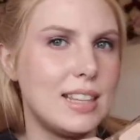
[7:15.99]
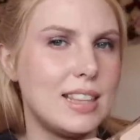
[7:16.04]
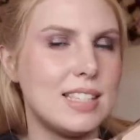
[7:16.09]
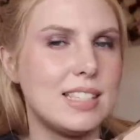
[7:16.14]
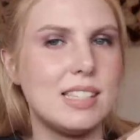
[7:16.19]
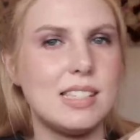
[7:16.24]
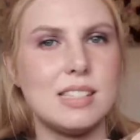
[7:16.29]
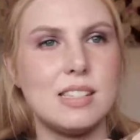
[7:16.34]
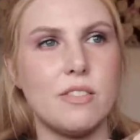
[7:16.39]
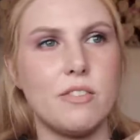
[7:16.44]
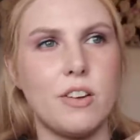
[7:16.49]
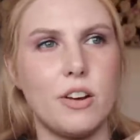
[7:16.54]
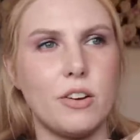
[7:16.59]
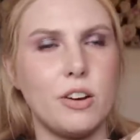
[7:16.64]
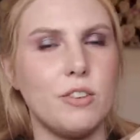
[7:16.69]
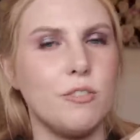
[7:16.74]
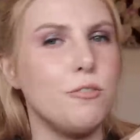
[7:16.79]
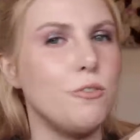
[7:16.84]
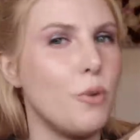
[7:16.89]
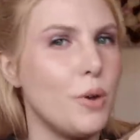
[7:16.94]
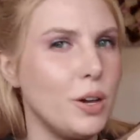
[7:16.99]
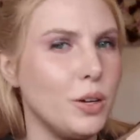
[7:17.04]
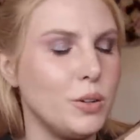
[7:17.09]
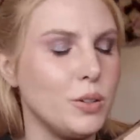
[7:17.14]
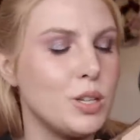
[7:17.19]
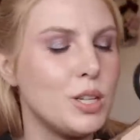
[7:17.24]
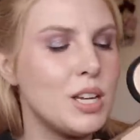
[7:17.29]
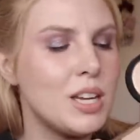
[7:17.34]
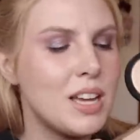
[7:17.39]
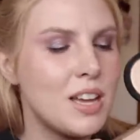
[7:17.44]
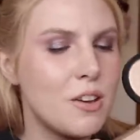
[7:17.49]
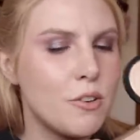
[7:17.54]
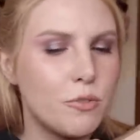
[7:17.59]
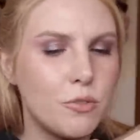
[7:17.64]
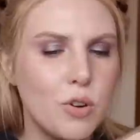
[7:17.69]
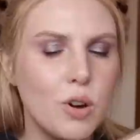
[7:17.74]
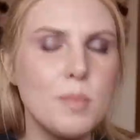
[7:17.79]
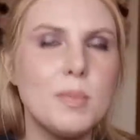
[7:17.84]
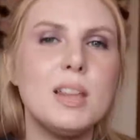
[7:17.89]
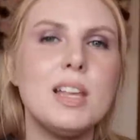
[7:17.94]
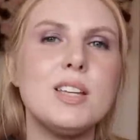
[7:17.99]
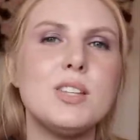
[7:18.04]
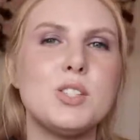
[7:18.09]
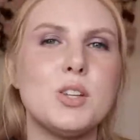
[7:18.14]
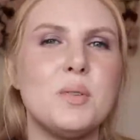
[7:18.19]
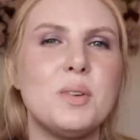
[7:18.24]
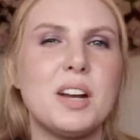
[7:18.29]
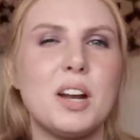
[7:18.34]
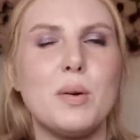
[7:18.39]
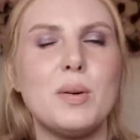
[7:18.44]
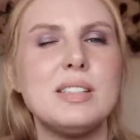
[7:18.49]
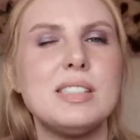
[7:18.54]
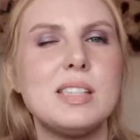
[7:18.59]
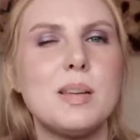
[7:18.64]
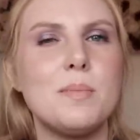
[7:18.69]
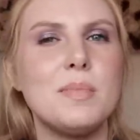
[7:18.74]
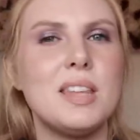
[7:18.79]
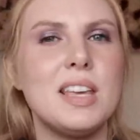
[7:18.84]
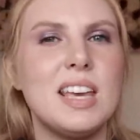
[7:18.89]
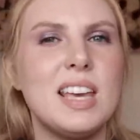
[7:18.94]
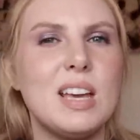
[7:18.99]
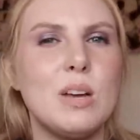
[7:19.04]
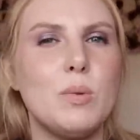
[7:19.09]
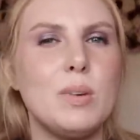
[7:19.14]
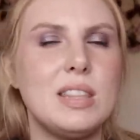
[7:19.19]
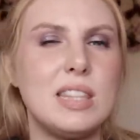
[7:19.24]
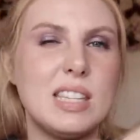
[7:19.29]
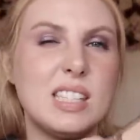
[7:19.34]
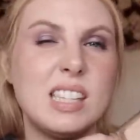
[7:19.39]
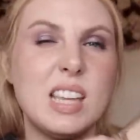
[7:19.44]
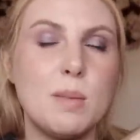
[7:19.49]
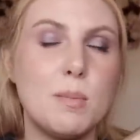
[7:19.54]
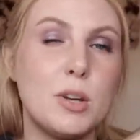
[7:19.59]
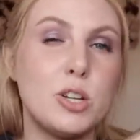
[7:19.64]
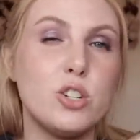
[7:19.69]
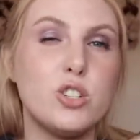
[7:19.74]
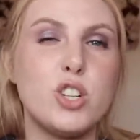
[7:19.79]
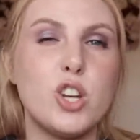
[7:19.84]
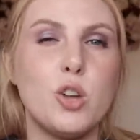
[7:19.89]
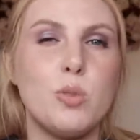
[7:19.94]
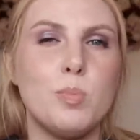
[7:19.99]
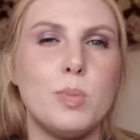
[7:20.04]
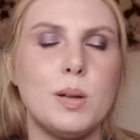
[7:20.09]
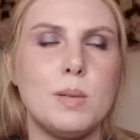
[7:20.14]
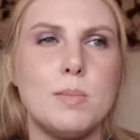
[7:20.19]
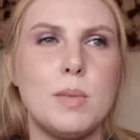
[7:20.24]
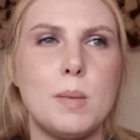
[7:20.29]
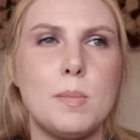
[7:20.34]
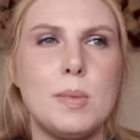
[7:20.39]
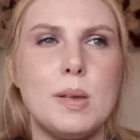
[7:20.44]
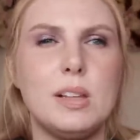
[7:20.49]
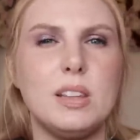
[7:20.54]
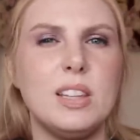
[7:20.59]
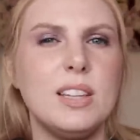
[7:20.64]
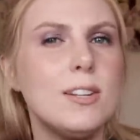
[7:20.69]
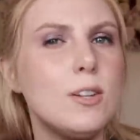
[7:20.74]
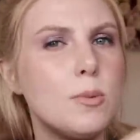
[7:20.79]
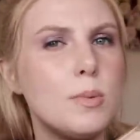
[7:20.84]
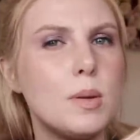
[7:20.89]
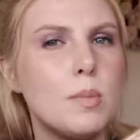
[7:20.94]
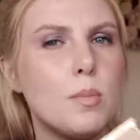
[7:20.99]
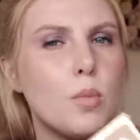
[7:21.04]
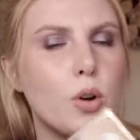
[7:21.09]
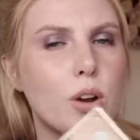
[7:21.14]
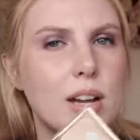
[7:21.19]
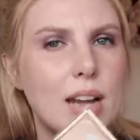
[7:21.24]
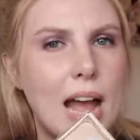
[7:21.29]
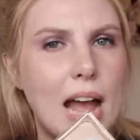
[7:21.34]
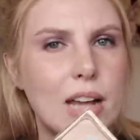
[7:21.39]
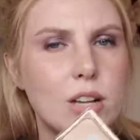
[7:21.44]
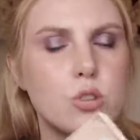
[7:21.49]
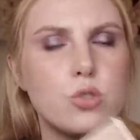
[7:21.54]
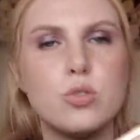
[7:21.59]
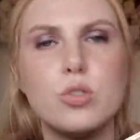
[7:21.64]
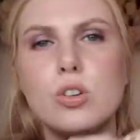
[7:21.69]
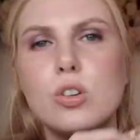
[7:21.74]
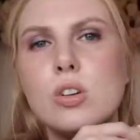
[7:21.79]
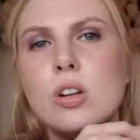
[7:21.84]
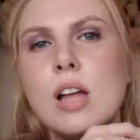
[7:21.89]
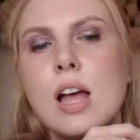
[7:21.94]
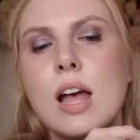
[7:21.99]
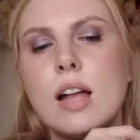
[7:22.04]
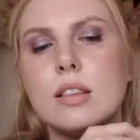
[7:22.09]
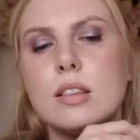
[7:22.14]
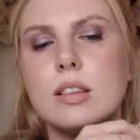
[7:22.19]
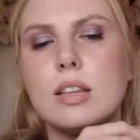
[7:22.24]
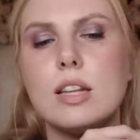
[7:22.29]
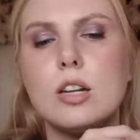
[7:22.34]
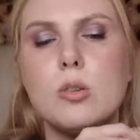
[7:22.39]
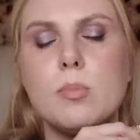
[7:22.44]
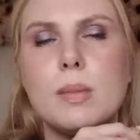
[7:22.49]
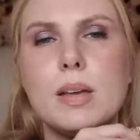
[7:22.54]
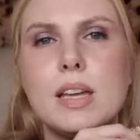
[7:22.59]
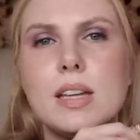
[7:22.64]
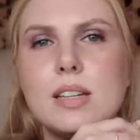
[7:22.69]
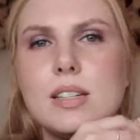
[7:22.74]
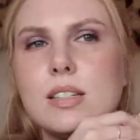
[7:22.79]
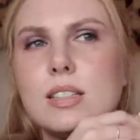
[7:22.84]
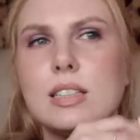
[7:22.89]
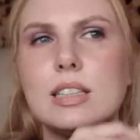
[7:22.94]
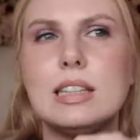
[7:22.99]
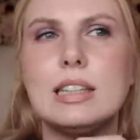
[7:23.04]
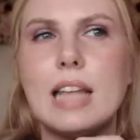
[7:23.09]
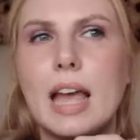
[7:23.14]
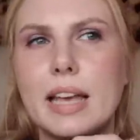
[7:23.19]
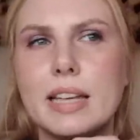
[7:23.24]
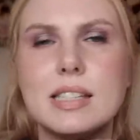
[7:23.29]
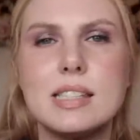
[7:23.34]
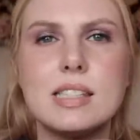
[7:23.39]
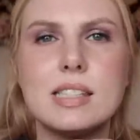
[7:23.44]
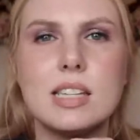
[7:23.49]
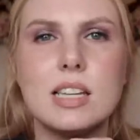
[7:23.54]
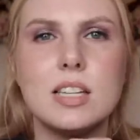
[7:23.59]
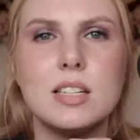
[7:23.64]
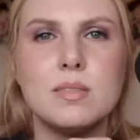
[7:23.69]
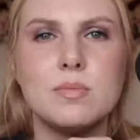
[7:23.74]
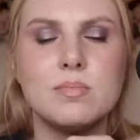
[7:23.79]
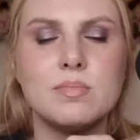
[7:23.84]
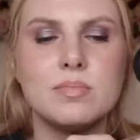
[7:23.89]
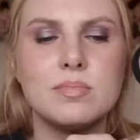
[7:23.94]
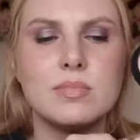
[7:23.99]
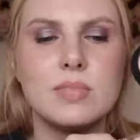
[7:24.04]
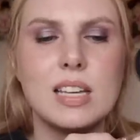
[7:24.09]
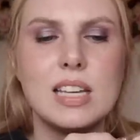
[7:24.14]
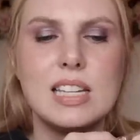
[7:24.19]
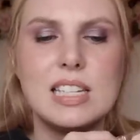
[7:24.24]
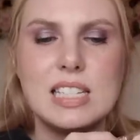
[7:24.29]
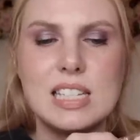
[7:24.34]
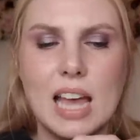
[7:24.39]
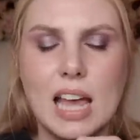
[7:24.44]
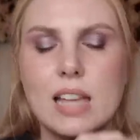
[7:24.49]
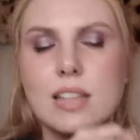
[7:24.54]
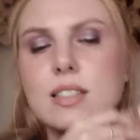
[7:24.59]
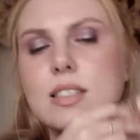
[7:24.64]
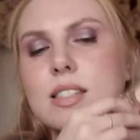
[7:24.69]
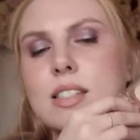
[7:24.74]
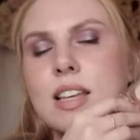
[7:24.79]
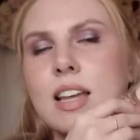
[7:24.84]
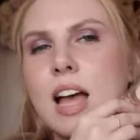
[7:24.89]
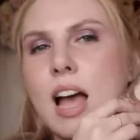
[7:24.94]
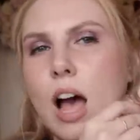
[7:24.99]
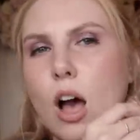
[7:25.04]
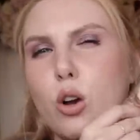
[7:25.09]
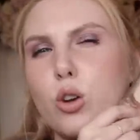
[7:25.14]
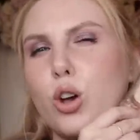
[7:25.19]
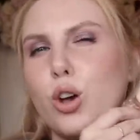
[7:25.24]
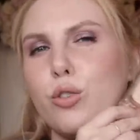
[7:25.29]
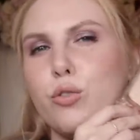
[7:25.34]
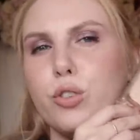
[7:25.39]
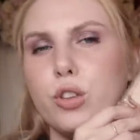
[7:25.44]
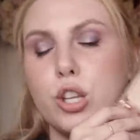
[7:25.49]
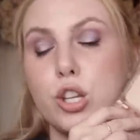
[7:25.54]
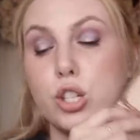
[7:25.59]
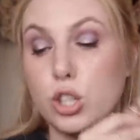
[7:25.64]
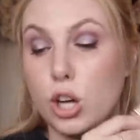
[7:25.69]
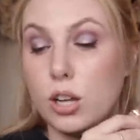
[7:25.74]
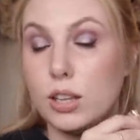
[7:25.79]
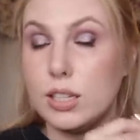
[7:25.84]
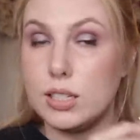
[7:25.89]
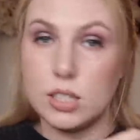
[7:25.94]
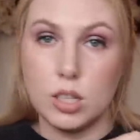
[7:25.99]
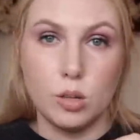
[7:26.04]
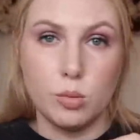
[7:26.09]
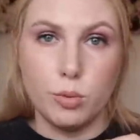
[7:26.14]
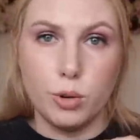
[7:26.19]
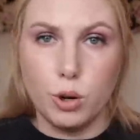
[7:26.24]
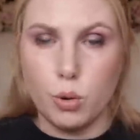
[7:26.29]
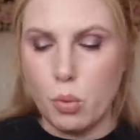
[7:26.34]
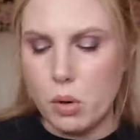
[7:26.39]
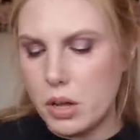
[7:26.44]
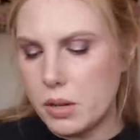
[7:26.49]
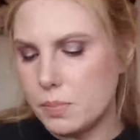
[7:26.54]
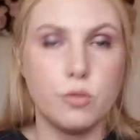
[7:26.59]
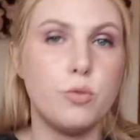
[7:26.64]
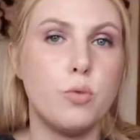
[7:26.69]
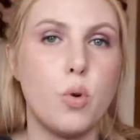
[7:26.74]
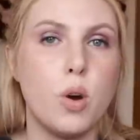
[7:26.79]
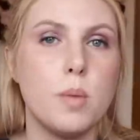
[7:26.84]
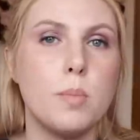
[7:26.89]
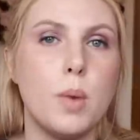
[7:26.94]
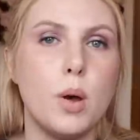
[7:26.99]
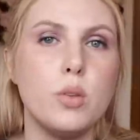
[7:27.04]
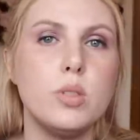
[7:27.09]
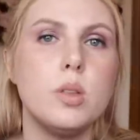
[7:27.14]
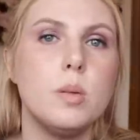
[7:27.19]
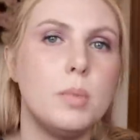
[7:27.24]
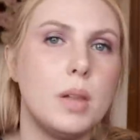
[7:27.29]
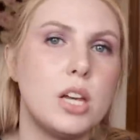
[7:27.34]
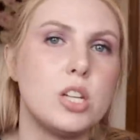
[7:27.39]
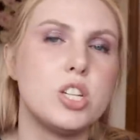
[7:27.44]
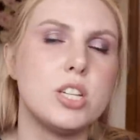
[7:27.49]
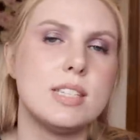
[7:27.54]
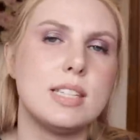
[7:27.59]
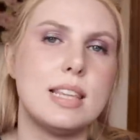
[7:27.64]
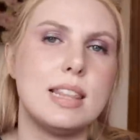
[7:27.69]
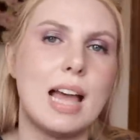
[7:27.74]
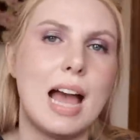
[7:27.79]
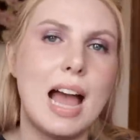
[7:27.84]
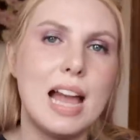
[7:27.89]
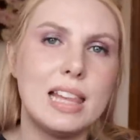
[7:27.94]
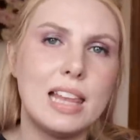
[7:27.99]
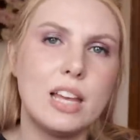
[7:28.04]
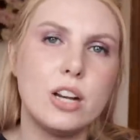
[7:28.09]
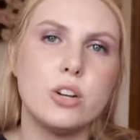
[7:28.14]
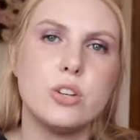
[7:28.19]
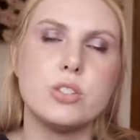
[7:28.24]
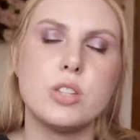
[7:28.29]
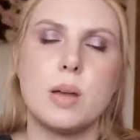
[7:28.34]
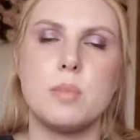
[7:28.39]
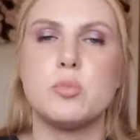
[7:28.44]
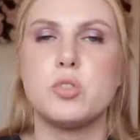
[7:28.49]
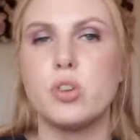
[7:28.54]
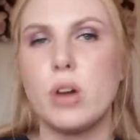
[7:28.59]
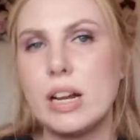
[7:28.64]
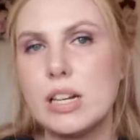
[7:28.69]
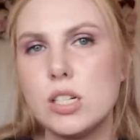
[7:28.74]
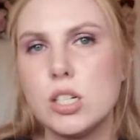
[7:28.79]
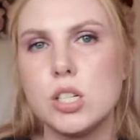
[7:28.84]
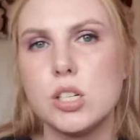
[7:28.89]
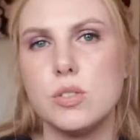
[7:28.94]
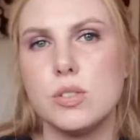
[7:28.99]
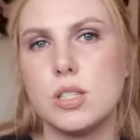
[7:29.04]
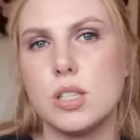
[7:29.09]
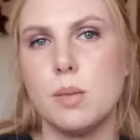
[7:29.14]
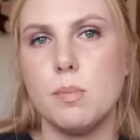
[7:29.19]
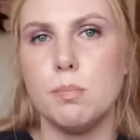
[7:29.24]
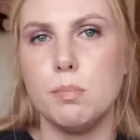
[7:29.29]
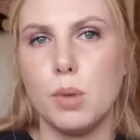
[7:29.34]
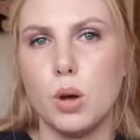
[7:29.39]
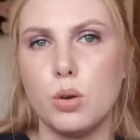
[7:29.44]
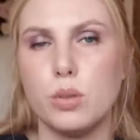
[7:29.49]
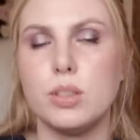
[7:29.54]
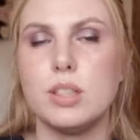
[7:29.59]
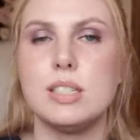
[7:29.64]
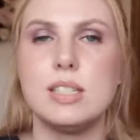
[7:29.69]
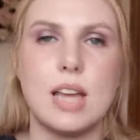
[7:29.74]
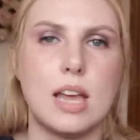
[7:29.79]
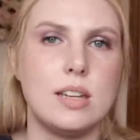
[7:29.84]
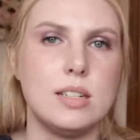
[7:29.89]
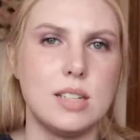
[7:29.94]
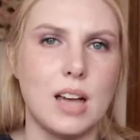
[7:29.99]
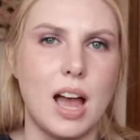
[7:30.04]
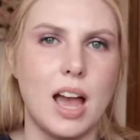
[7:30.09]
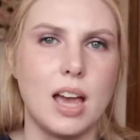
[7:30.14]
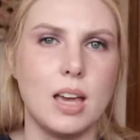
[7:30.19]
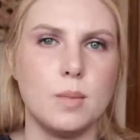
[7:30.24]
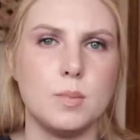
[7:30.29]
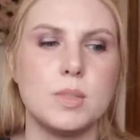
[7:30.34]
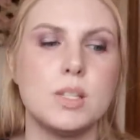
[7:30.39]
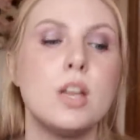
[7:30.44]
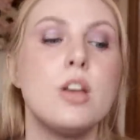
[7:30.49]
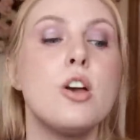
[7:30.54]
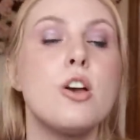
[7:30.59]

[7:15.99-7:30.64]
This is a very foiled formula, so when I want something with the same undertone but maybe a little bit more natural, a little bit less intense, I'll go for the Charlotte Tilbury one. For both the blushes and the highlighters, I'm trying to use them both 10 times.